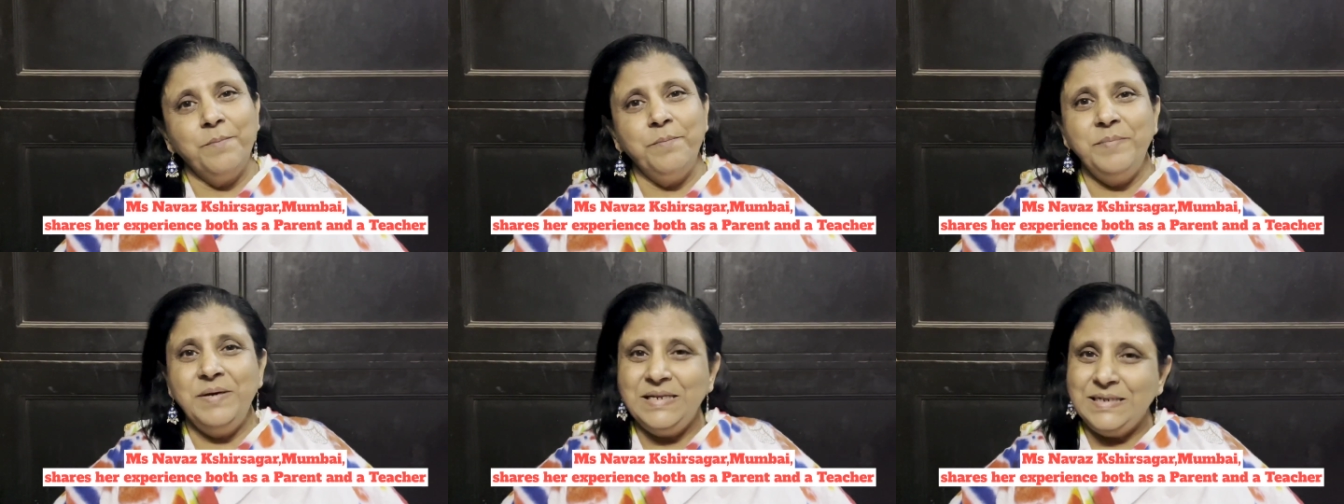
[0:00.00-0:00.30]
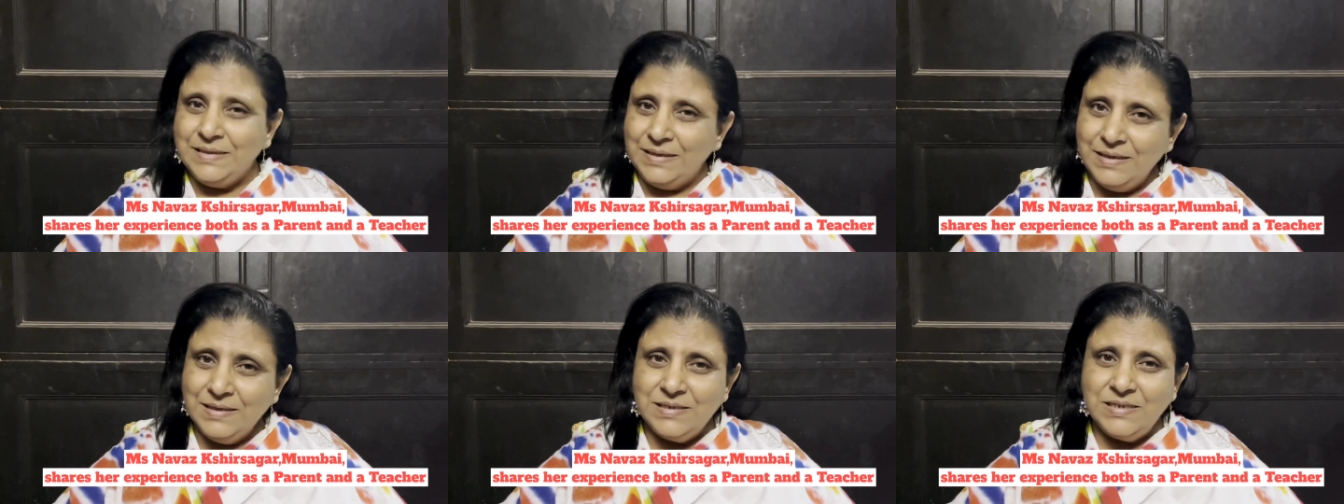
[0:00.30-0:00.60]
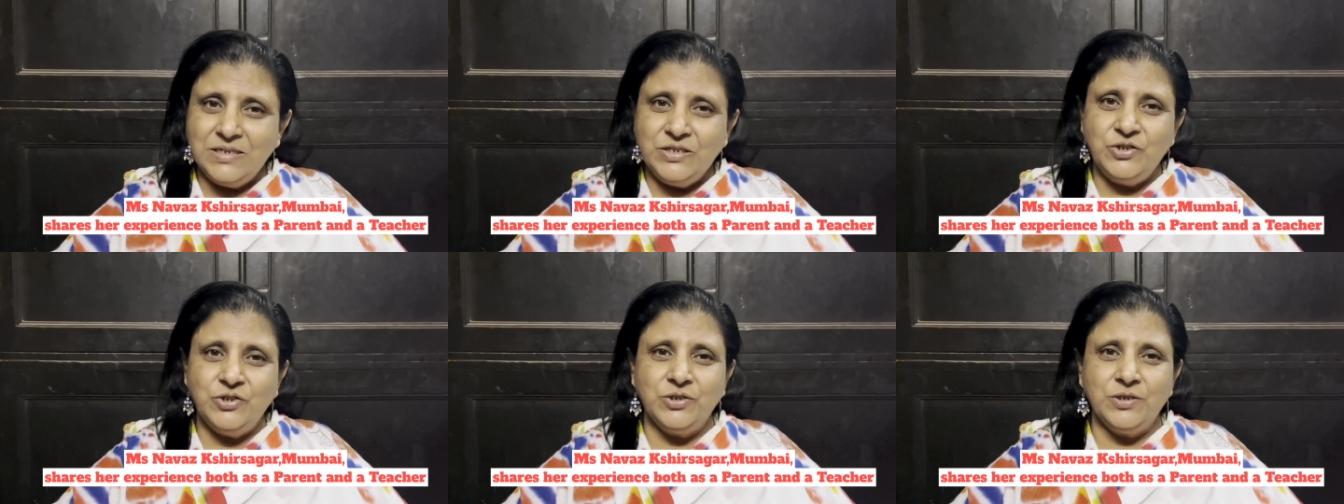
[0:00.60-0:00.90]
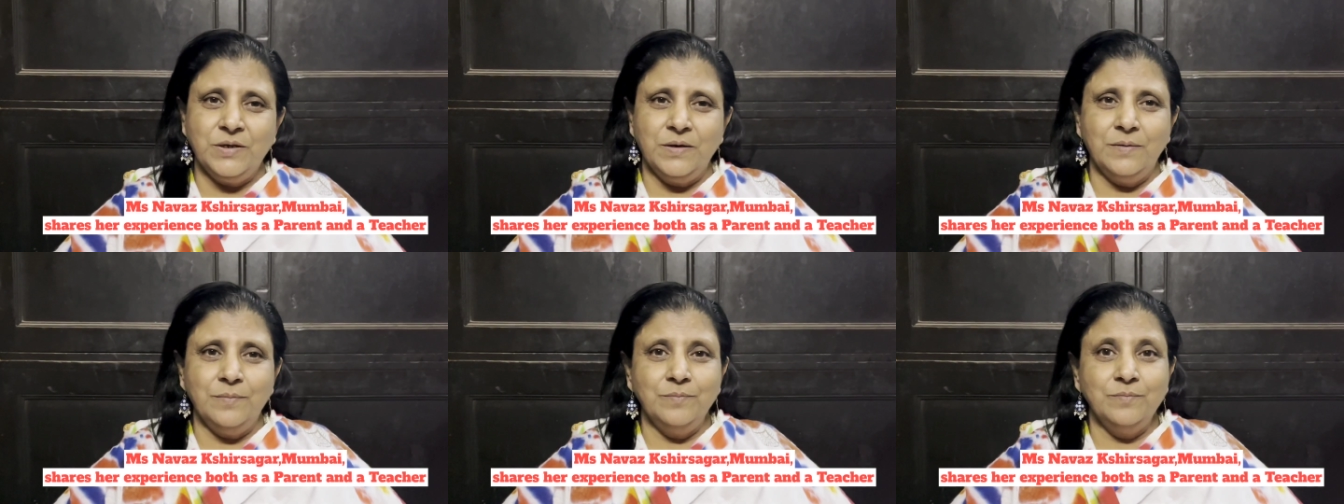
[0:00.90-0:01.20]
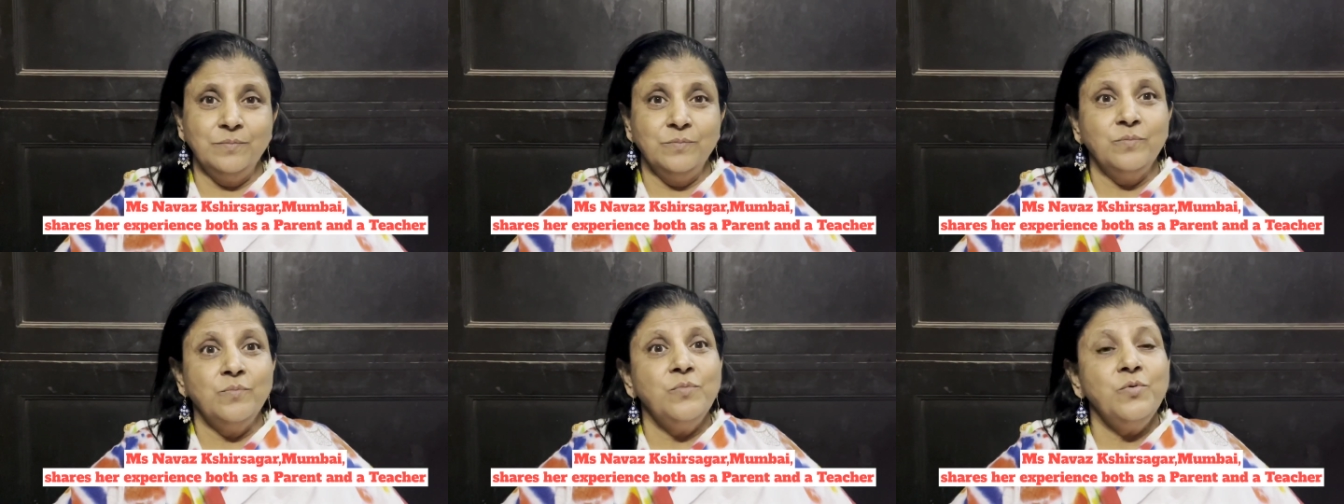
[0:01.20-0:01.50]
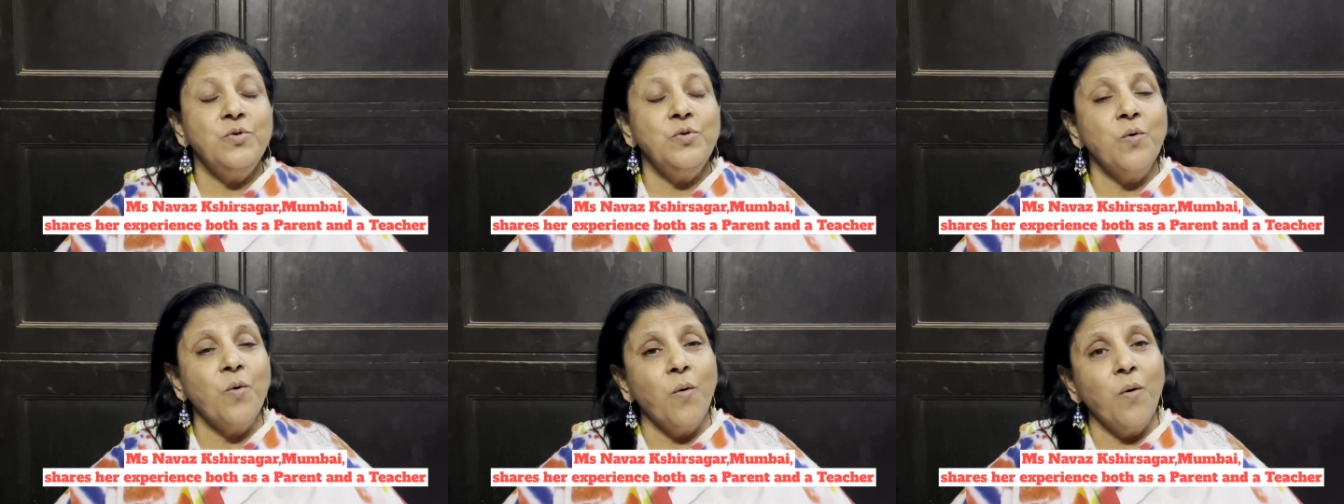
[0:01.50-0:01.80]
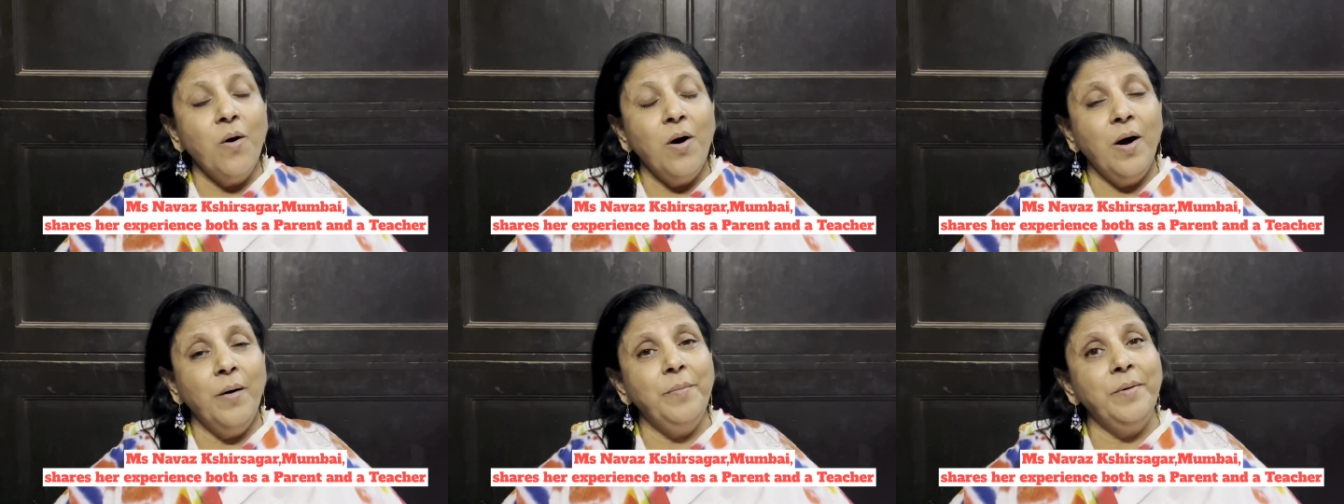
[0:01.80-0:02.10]
meet the teacher,
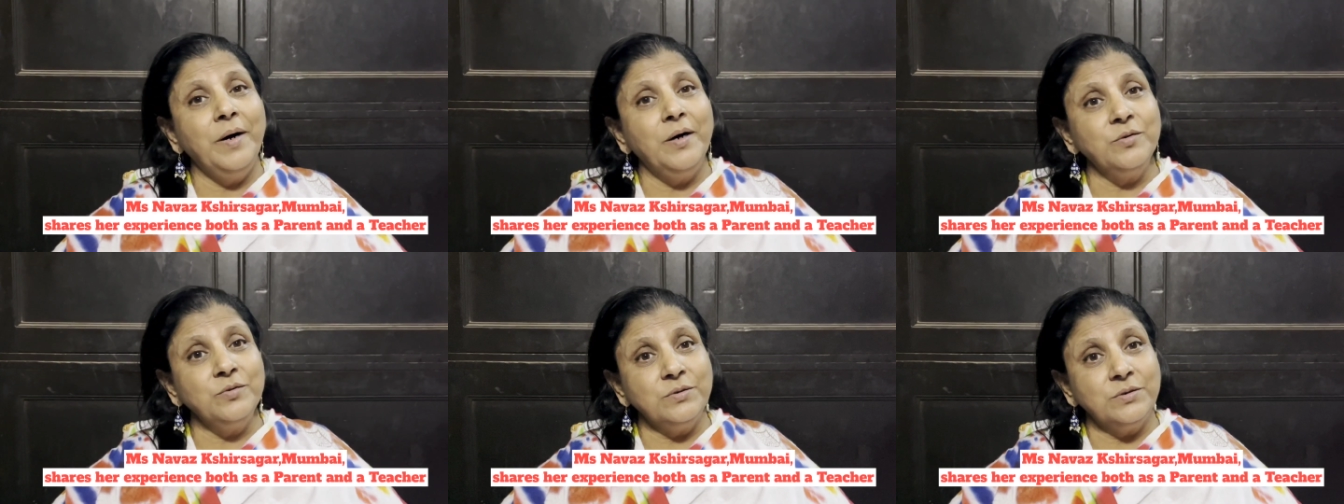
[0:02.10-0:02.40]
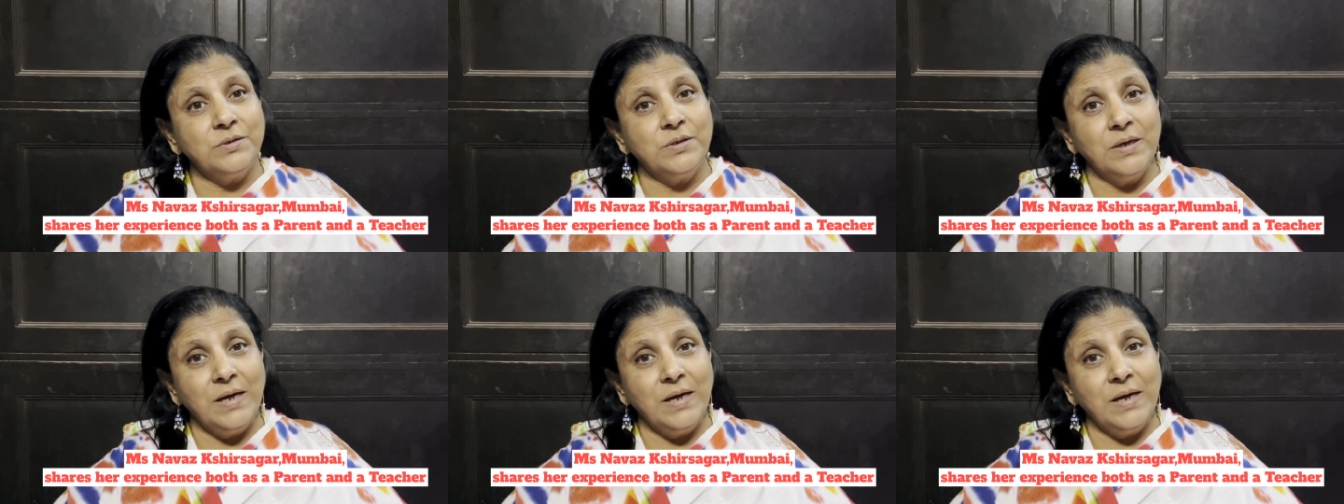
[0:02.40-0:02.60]
know about